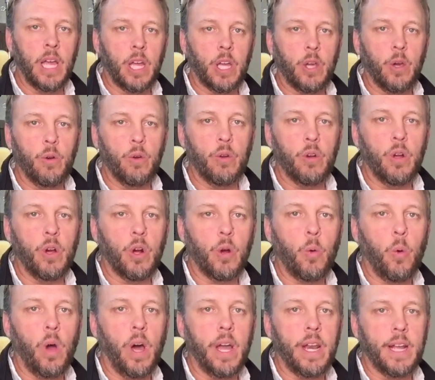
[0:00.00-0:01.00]
go to
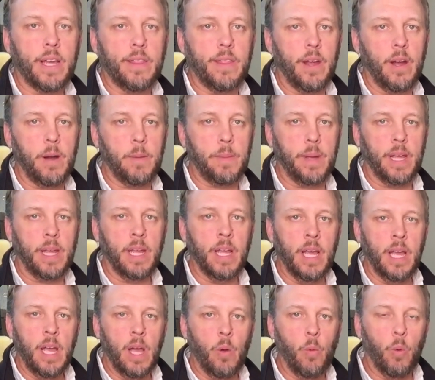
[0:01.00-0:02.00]
aquatic therapy,
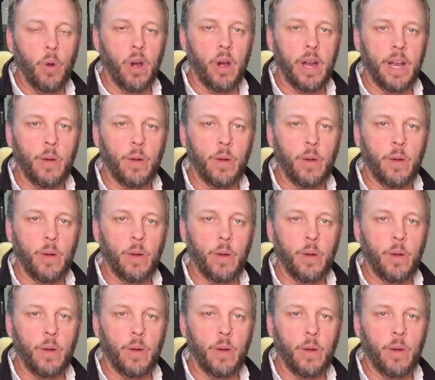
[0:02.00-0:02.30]
where